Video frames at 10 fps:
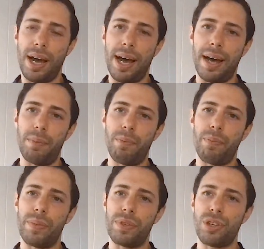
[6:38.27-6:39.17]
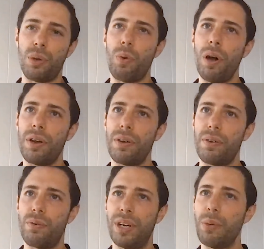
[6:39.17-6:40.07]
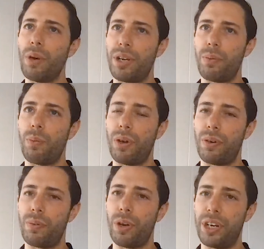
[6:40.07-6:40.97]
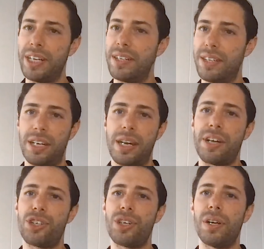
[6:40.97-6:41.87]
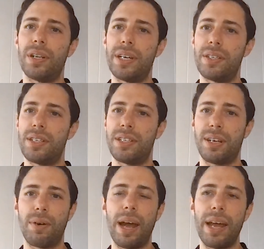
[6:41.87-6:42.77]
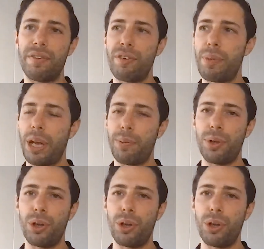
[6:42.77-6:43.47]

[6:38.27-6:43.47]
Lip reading: So what it is in a nutshell is it's a grant for people